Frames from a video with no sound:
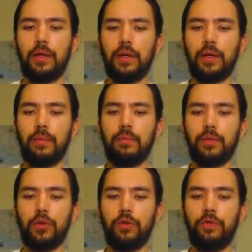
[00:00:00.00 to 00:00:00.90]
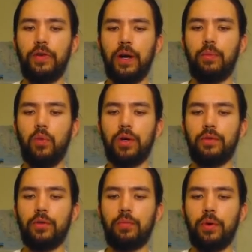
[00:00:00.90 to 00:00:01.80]
goof up one of
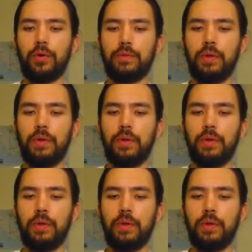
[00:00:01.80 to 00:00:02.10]
your opponent's